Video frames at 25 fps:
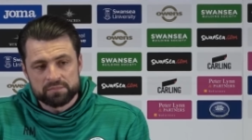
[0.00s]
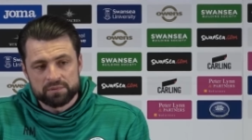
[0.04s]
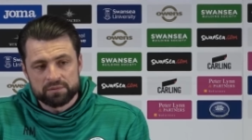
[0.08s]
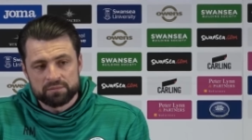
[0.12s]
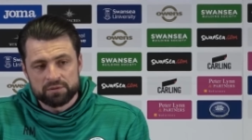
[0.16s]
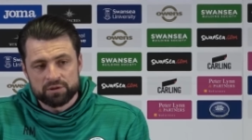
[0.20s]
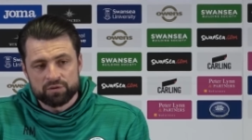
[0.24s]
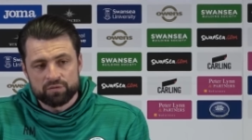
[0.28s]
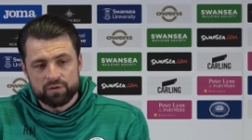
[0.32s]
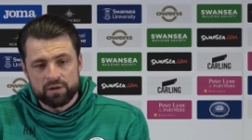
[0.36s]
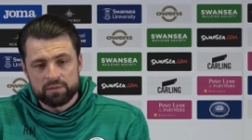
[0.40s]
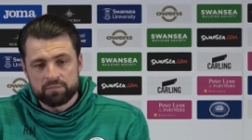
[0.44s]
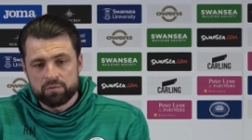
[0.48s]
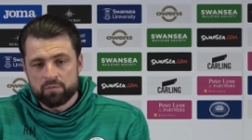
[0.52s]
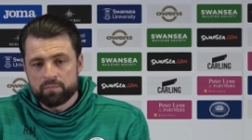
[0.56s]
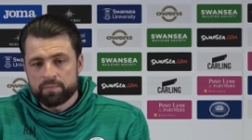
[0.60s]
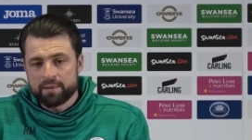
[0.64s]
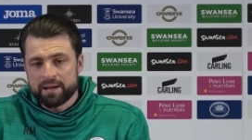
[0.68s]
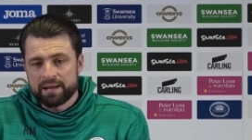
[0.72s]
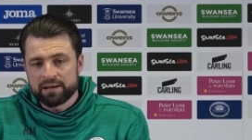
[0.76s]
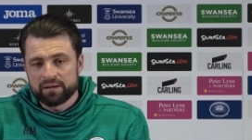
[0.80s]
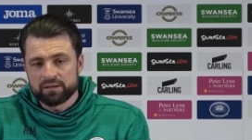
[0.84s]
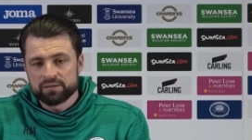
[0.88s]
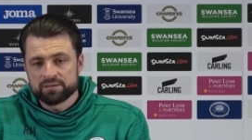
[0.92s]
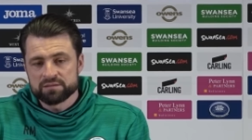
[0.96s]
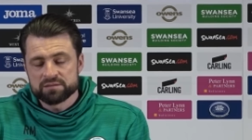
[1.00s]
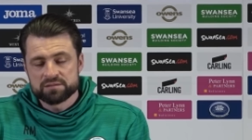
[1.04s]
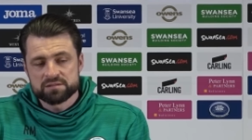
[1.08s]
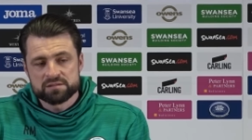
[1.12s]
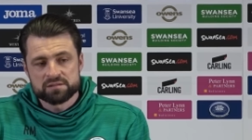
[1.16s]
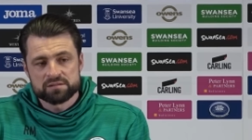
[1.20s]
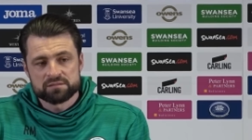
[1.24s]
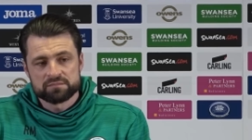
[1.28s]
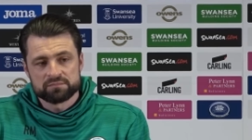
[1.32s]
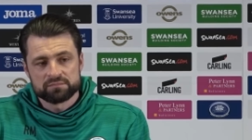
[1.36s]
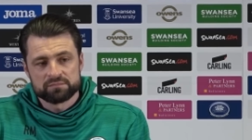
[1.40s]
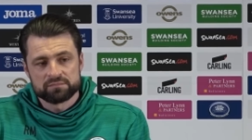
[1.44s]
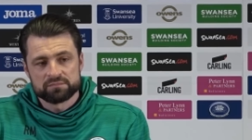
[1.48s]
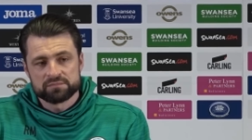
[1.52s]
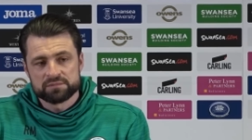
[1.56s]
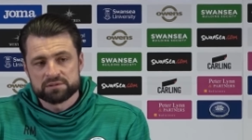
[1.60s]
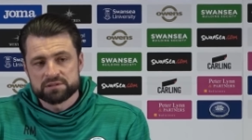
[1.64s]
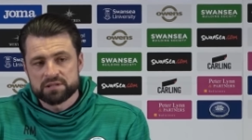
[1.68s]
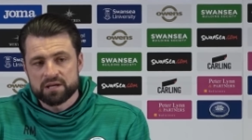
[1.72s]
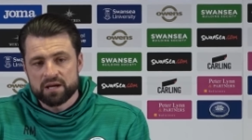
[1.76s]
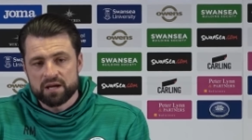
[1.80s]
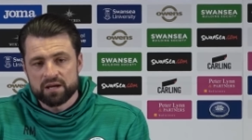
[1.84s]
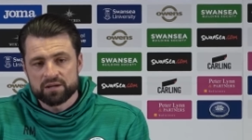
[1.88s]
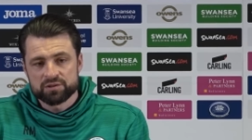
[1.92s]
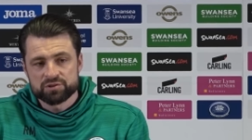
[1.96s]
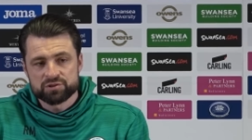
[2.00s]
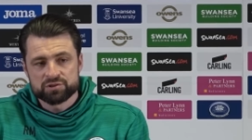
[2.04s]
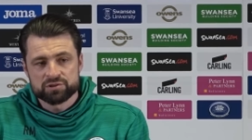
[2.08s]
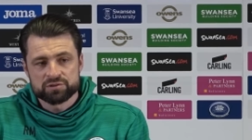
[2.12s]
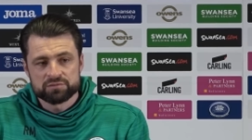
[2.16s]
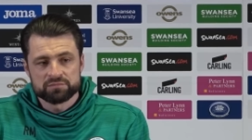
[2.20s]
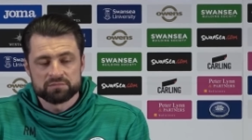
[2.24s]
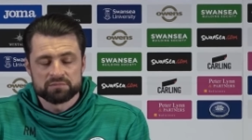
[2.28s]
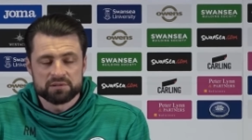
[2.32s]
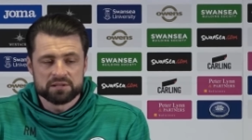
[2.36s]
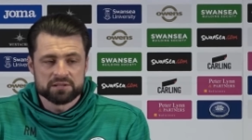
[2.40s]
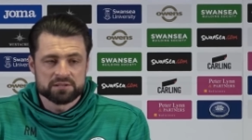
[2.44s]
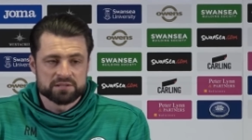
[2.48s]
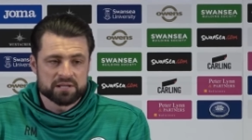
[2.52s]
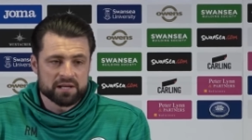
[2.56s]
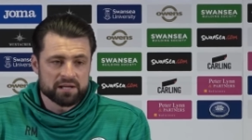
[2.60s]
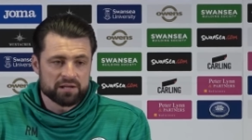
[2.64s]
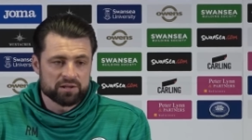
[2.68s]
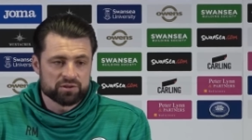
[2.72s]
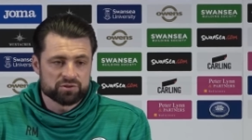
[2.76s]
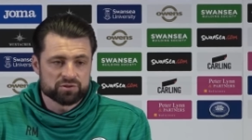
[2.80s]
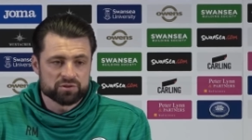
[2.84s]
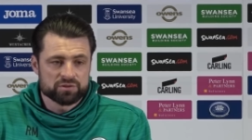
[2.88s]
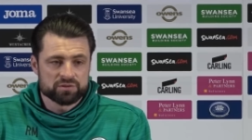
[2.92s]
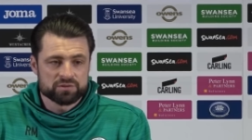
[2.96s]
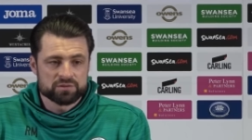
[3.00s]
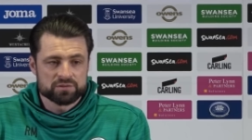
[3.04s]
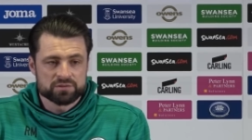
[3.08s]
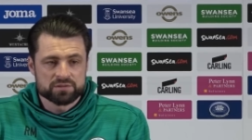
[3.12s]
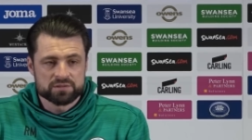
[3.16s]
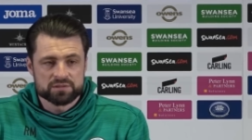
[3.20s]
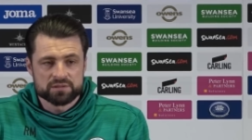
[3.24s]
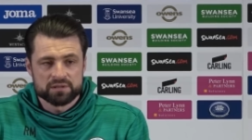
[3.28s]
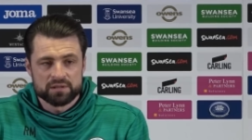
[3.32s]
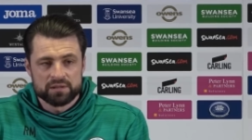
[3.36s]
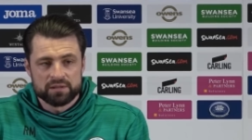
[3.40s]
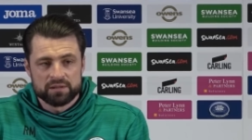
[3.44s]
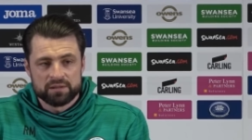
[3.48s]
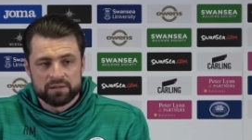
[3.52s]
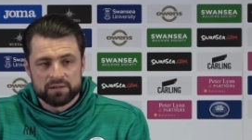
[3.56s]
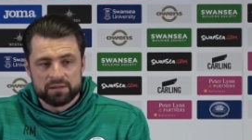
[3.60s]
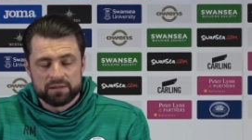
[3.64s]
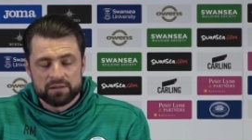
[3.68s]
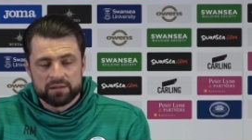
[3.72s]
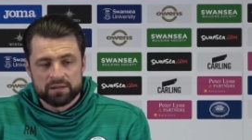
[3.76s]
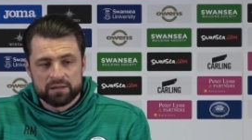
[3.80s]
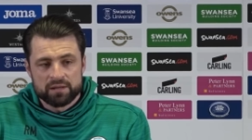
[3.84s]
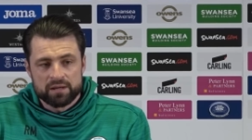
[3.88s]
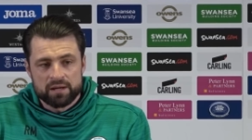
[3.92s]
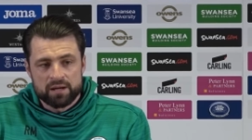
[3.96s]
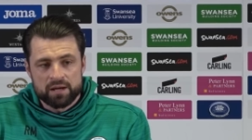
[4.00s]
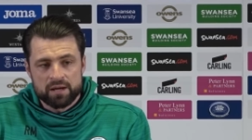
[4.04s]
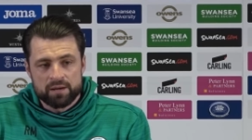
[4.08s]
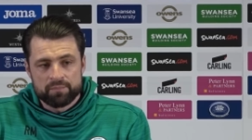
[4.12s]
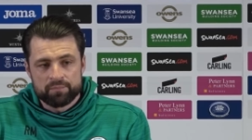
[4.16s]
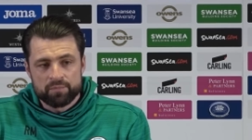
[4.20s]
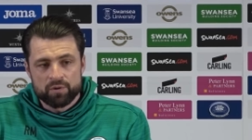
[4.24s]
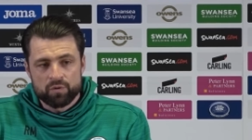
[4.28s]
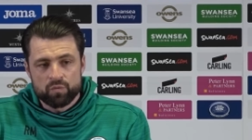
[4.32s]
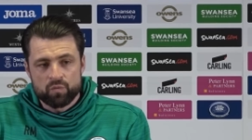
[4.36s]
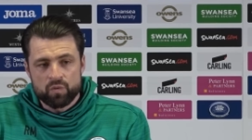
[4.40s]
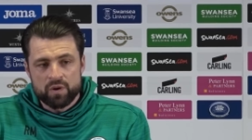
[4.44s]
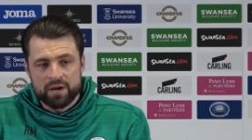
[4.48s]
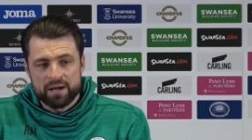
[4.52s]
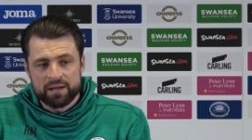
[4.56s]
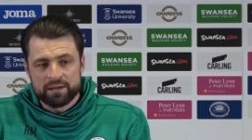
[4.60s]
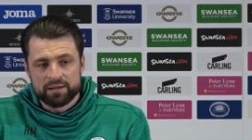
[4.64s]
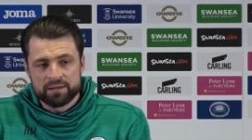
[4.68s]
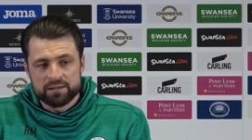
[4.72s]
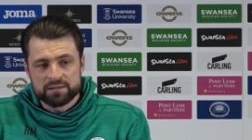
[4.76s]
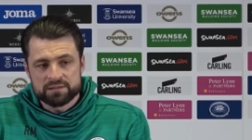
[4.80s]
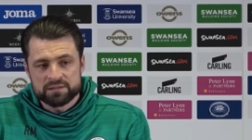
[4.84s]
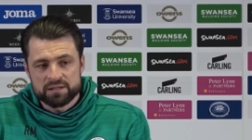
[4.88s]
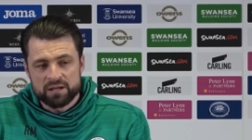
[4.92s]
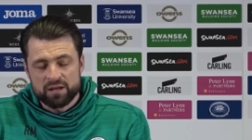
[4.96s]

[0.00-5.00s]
incredible balance, touch, intelligence, um, awareness.